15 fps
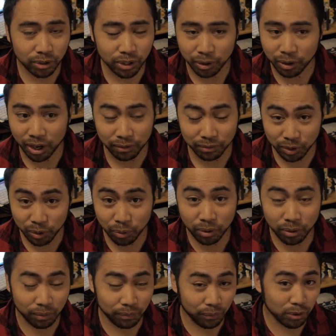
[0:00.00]
Like uh, you are
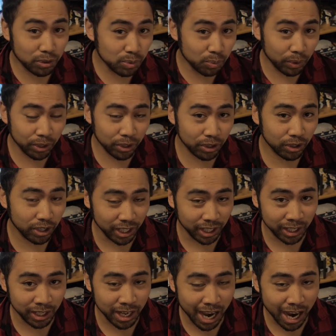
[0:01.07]
our first winner
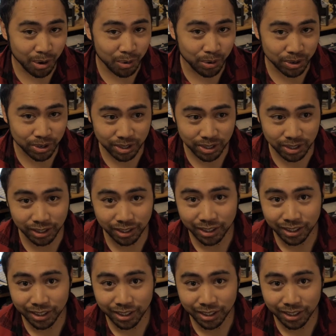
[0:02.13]
in our